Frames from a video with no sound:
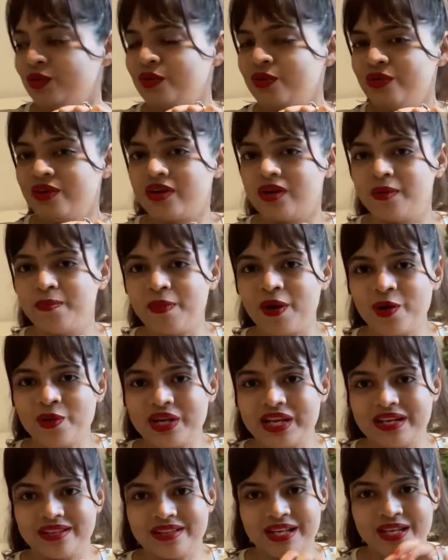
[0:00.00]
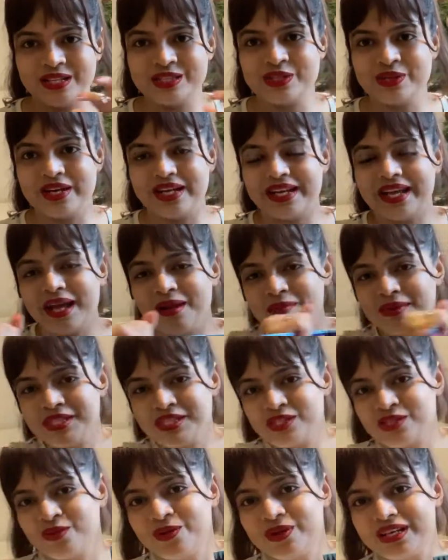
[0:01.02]
don't rip out anything, so it can be
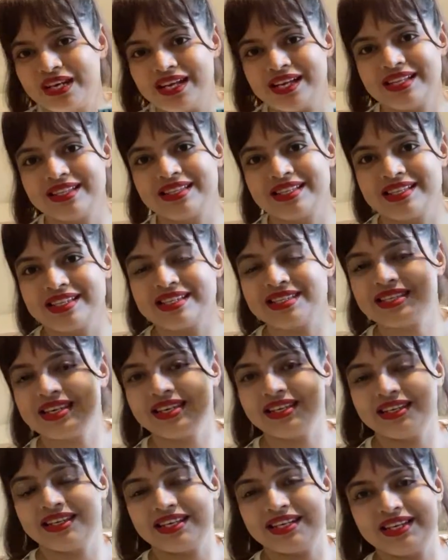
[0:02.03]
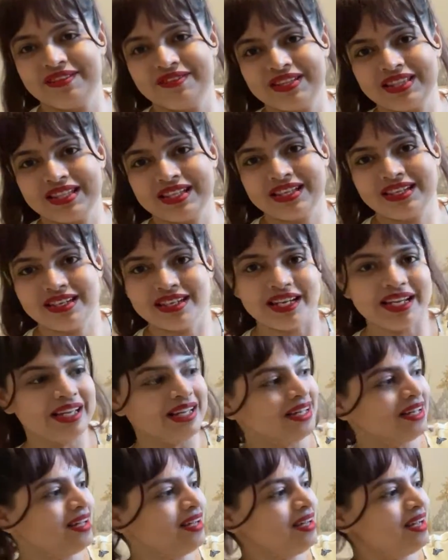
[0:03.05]
stored like this. And even then,
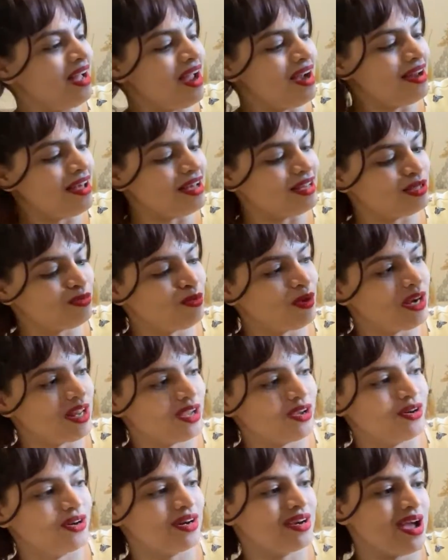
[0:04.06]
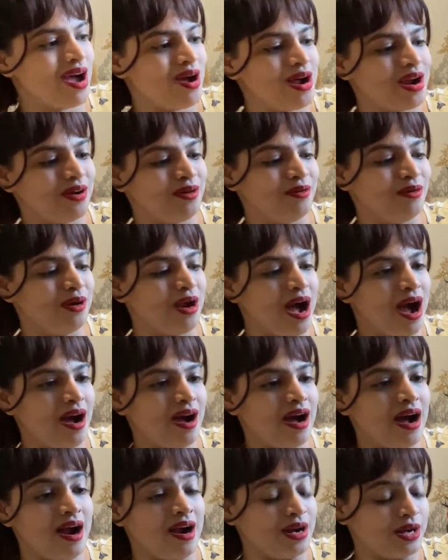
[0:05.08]
it has pretty good hard
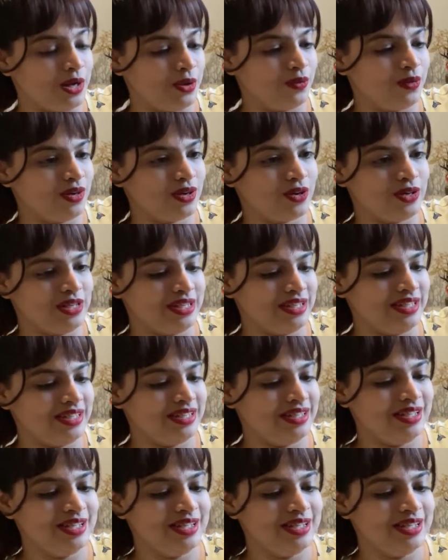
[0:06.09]
art to work on it.